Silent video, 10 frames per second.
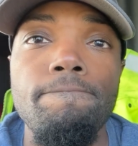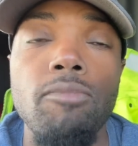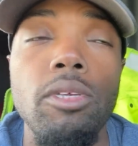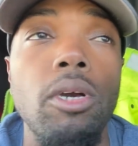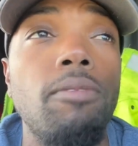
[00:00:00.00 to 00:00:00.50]

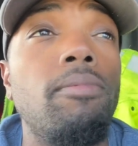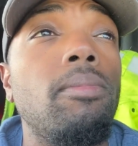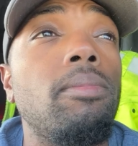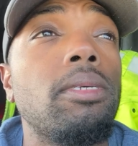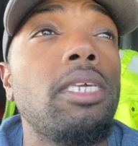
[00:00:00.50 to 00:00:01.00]
you know,
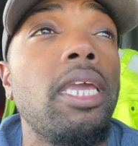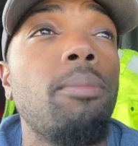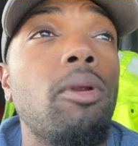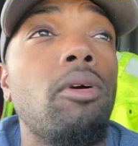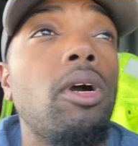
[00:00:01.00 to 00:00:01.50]

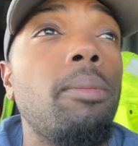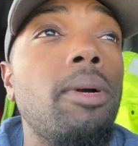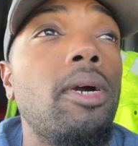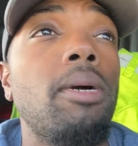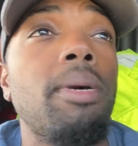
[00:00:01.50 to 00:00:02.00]
camera on my,
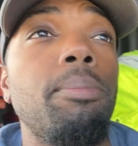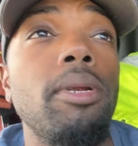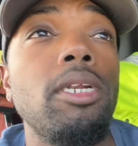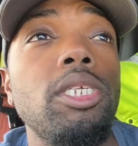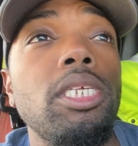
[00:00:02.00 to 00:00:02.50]
on my
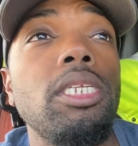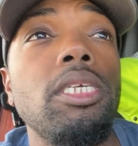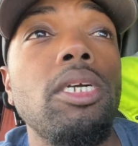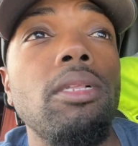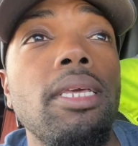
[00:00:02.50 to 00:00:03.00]
person, you
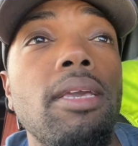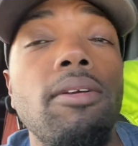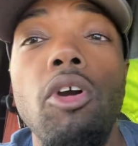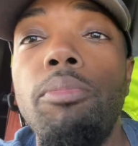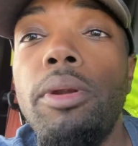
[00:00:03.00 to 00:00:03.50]
know, like a
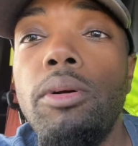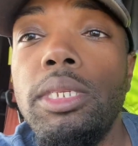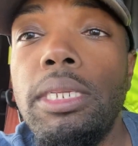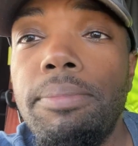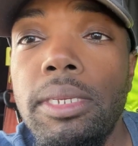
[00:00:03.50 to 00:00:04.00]
GoPro or
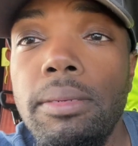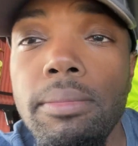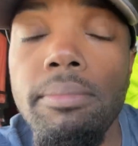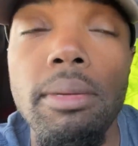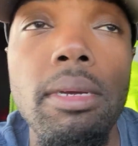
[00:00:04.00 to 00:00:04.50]
something,
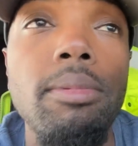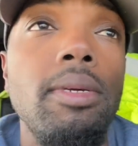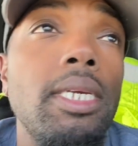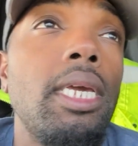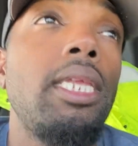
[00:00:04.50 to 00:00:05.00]
maybe I'll be
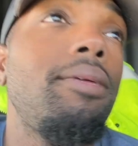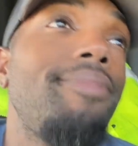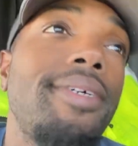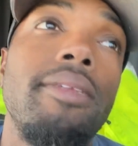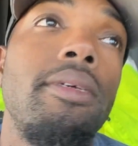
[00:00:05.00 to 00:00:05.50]
able to get it.
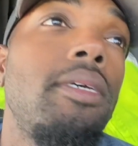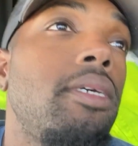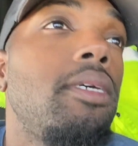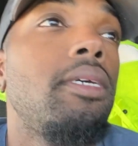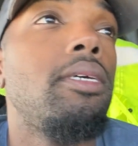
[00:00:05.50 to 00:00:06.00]
But
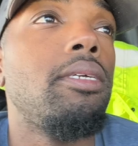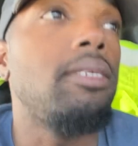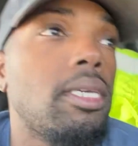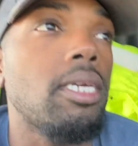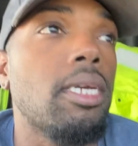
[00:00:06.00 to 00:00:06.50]

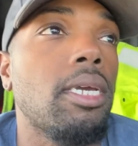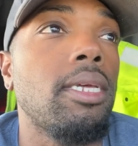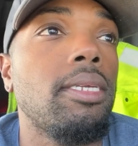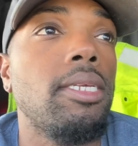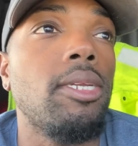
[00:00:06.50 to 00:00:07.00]
yeah,
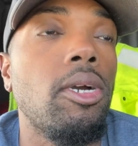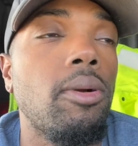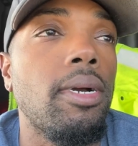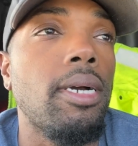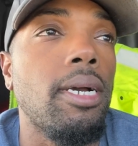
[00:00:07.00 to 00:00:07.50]
you know,
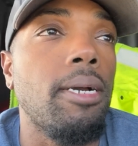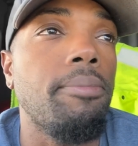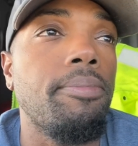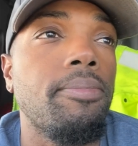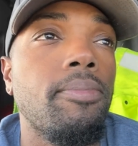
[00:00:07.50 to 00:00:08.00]

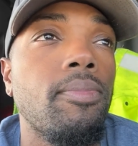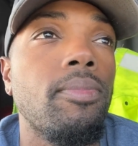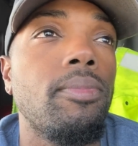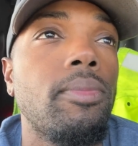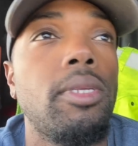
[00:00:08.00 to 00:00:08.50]
um,
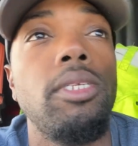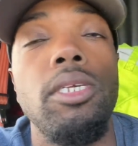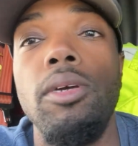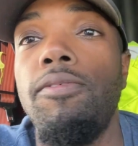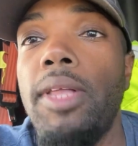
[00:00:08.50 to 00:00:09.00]
cause you
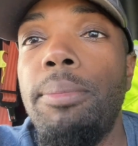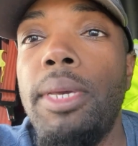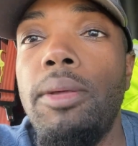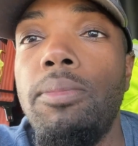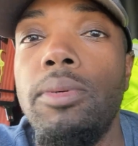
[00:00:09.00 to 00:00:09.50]
know,
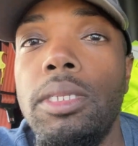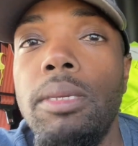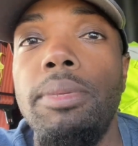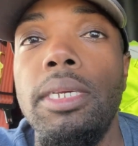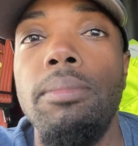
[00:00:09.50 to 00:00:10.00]
flatbed was the
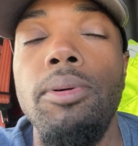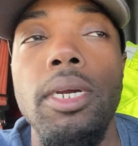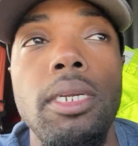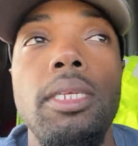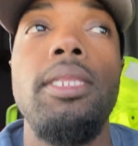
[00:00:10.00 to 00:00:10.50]
big
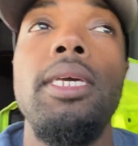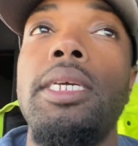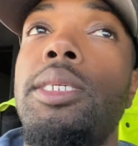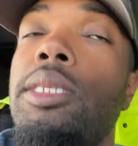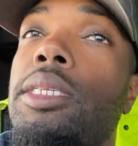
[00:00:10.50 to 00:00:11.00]
part of the thing
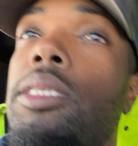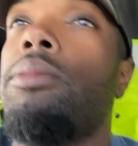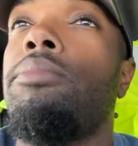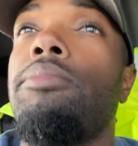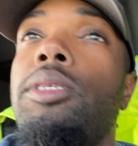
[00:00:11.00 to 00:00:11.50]
is this
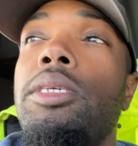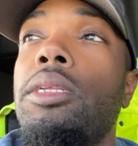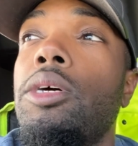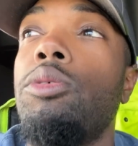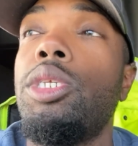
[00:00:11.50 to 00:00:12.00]

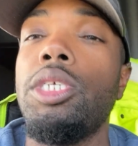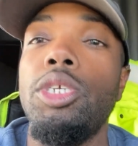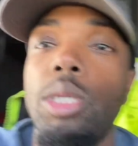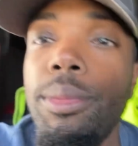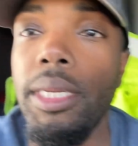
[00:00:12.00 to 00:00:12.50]
load
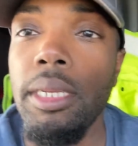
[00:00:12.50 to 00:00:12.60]
securement